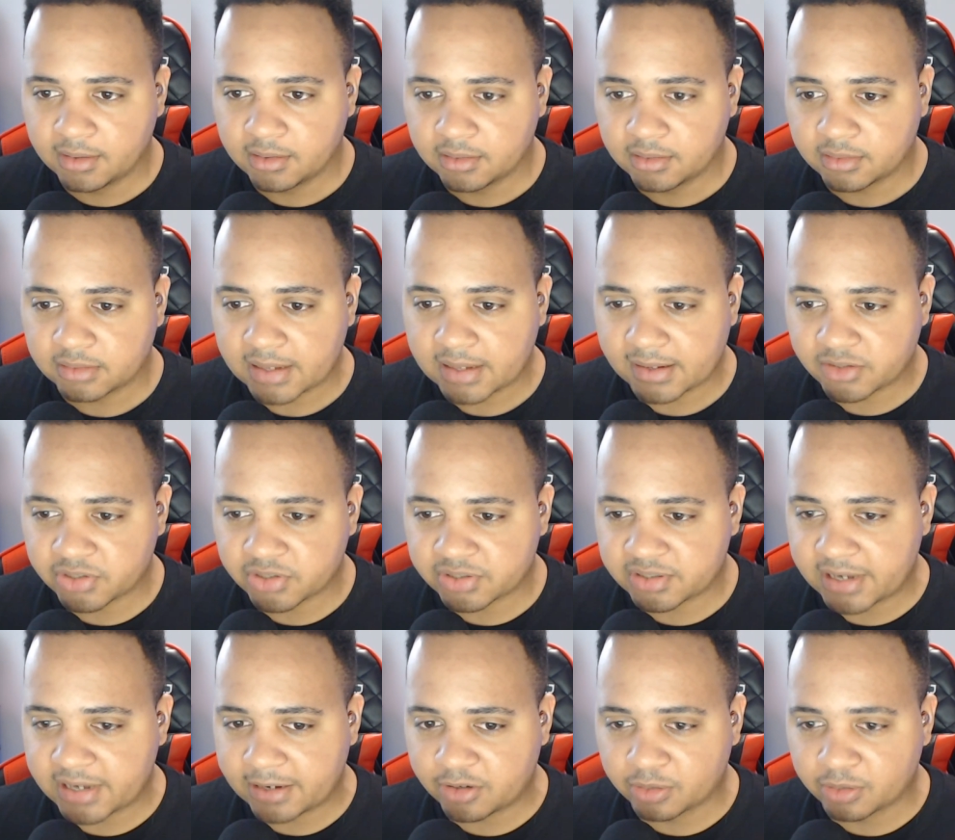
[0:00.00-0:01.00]
not just
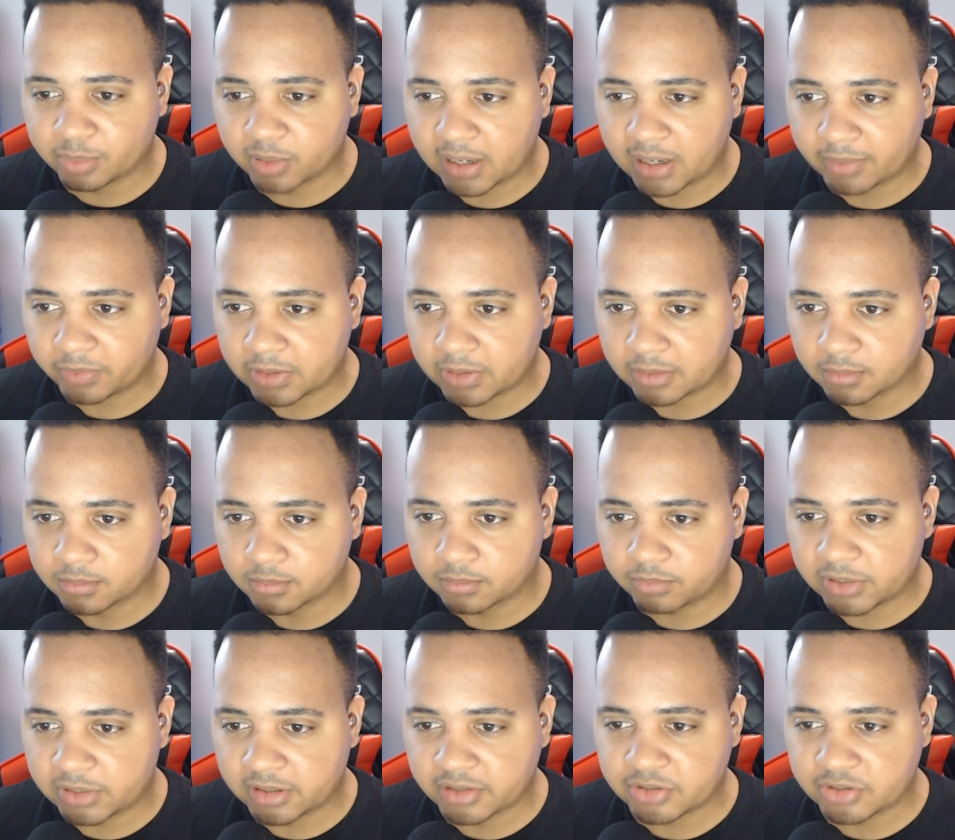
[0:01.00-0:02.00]
take your profit
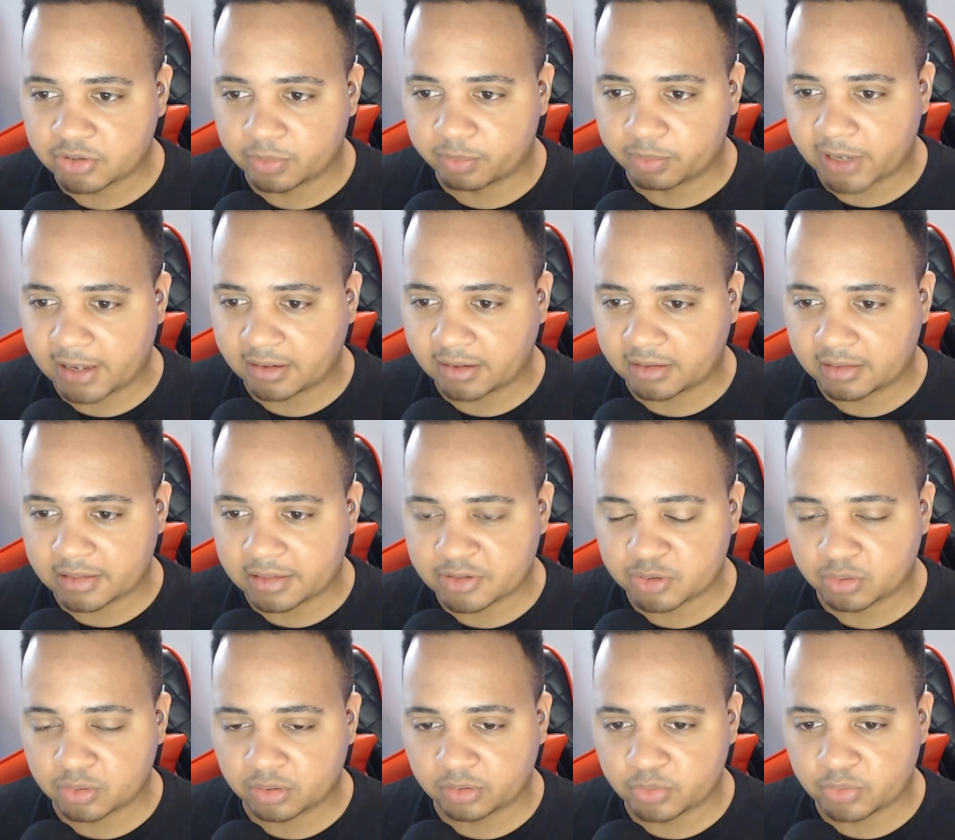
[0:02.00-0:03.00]
because you're panicking that you're
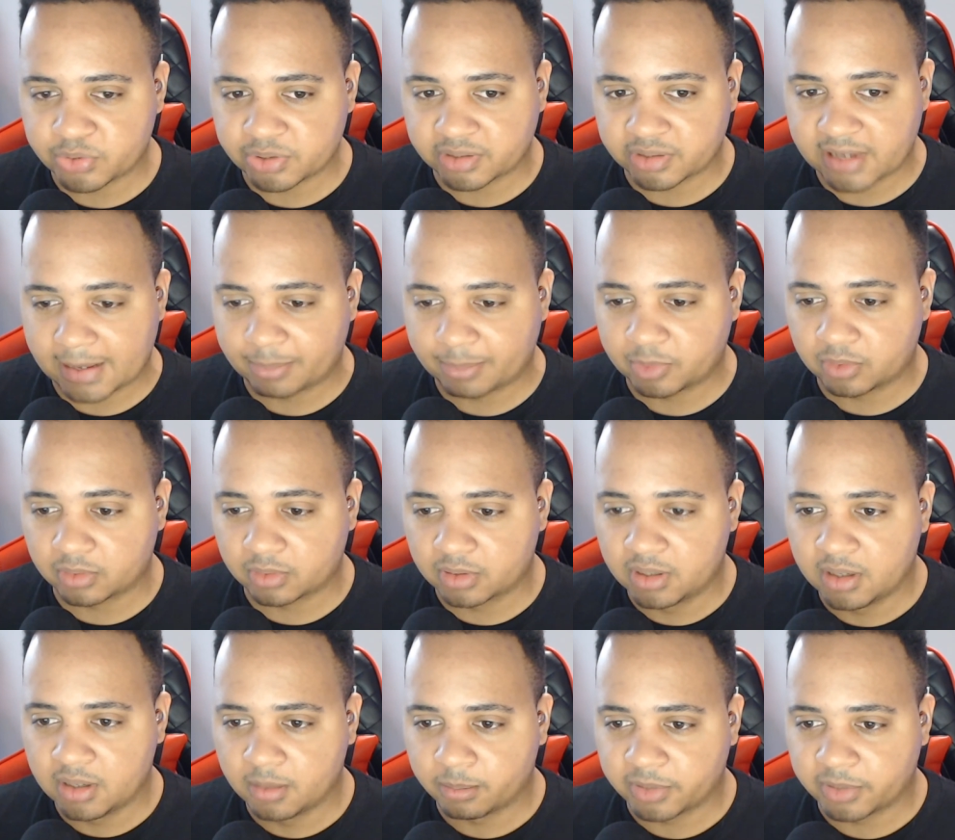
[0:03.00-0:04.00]
going to lose your capital,
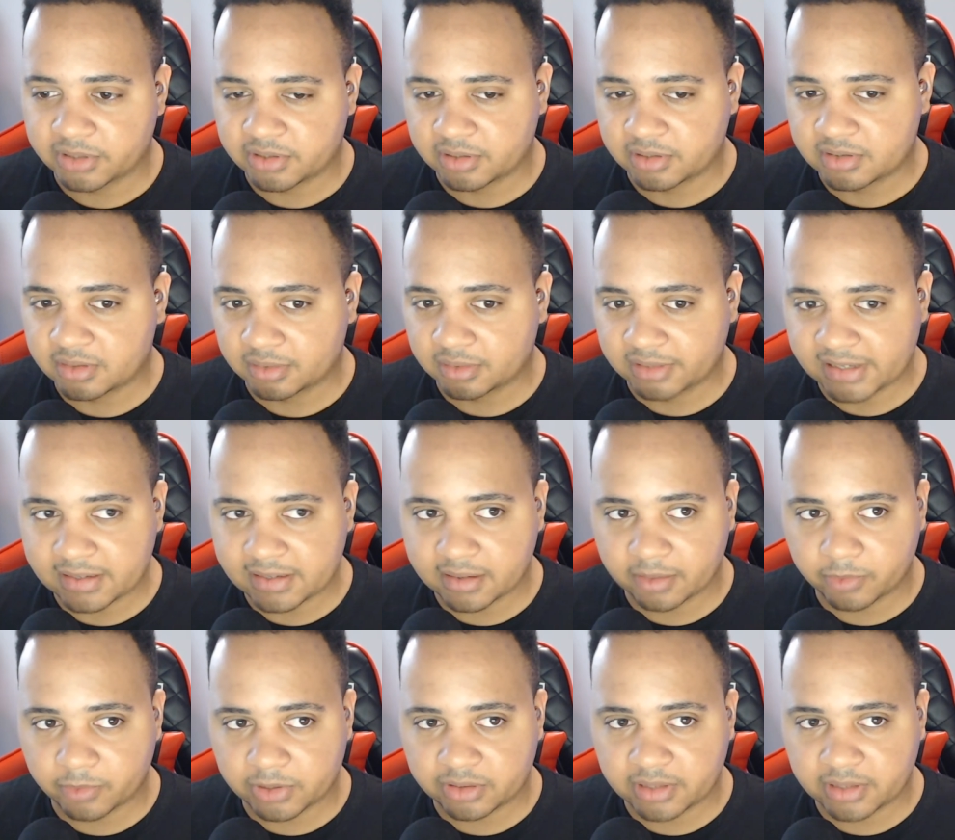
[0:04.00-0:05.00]
but to delete
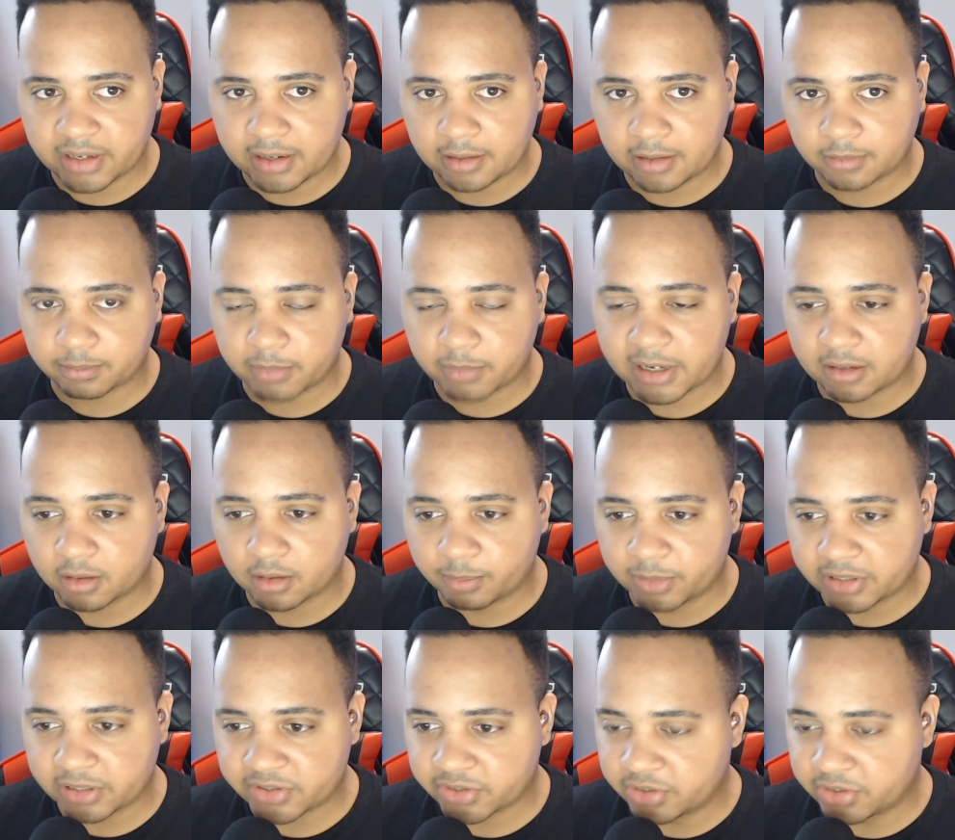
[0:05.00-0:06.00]
everything, make up
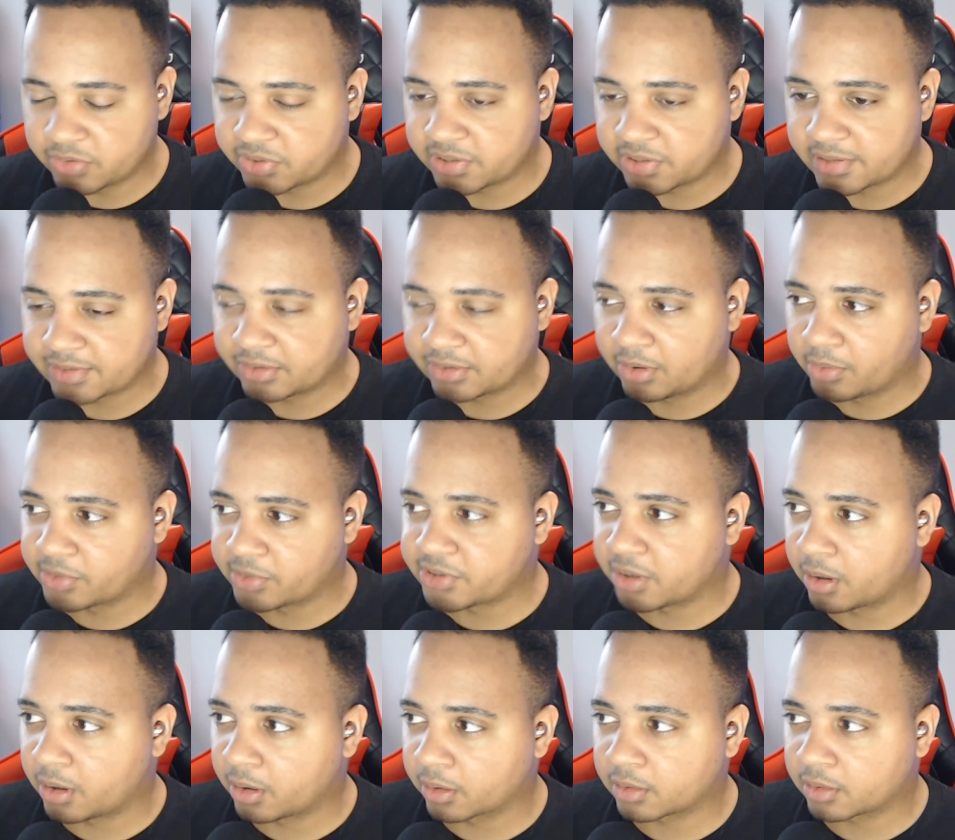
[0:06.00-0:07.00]
excuses, go
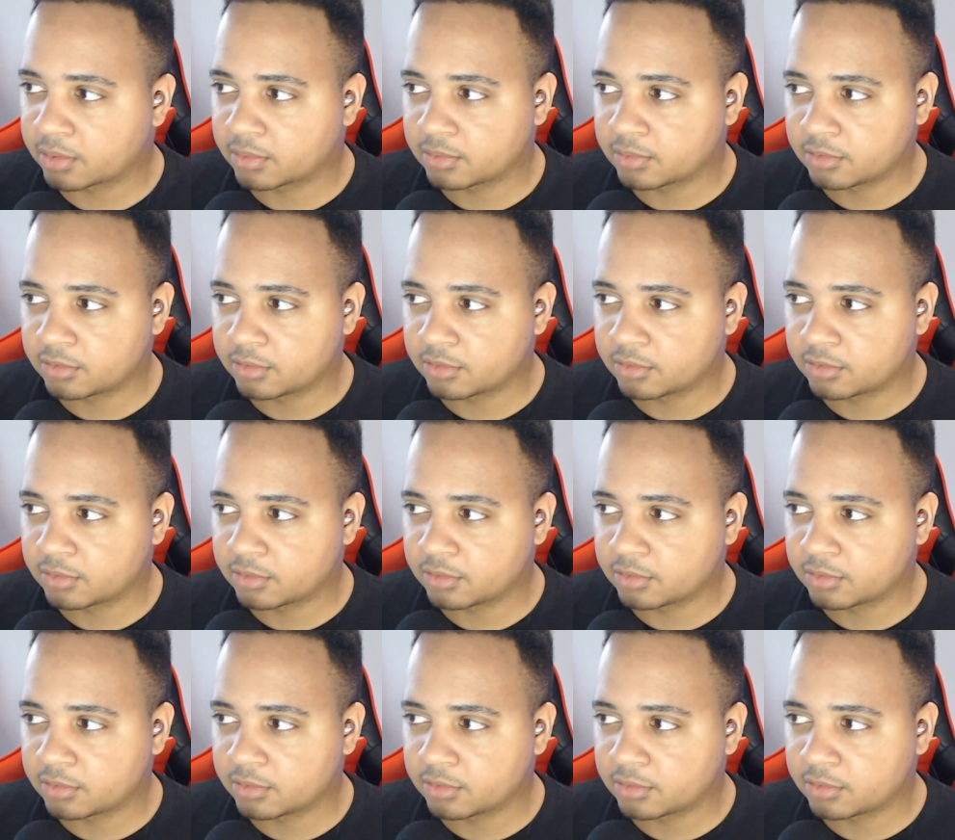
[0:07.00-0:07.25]
dark,